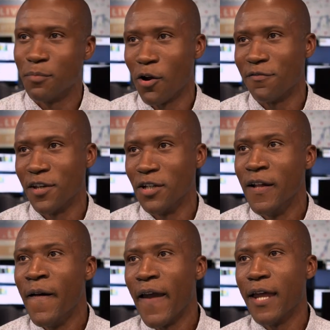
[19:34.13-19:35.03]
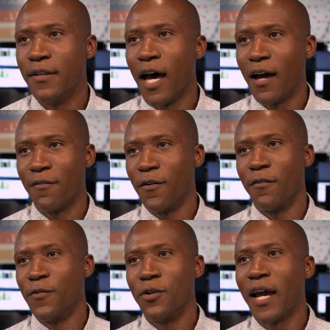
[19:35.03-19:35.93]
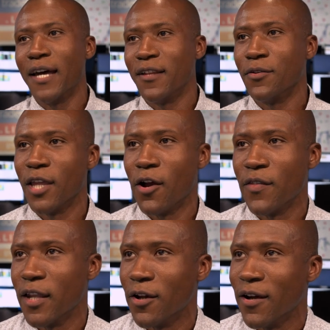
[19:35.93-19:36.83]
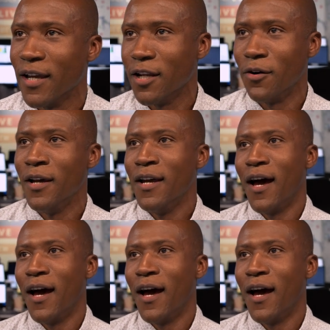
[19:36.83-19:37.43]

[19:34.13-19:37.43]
Barfield. And for you guys out there that are, you know,